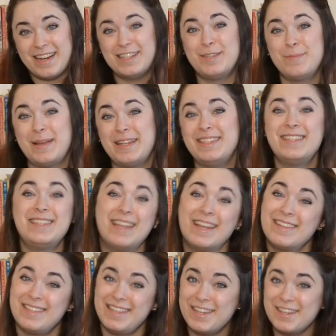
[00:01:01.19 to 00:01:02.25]
it's been
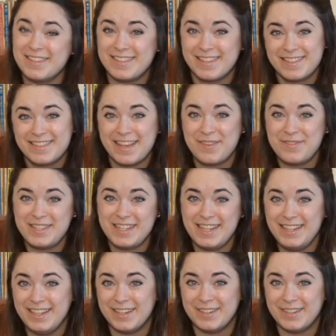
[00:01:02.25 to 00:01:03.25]
6 years since I've seen